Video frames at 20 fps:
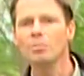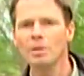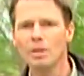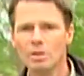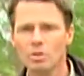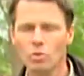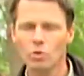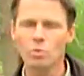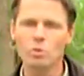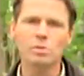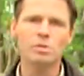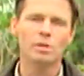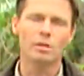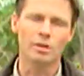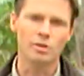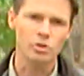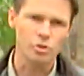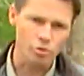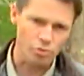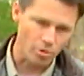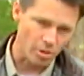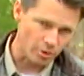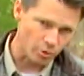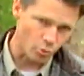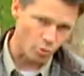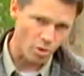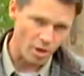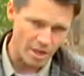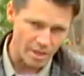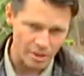be used to construct
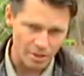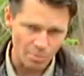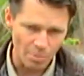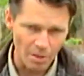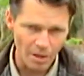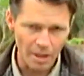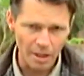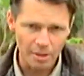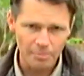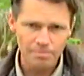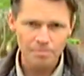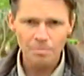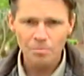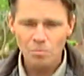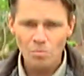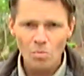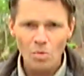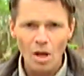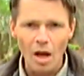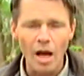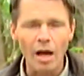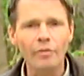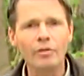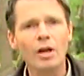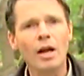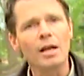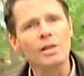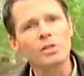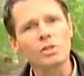raised bed. I've got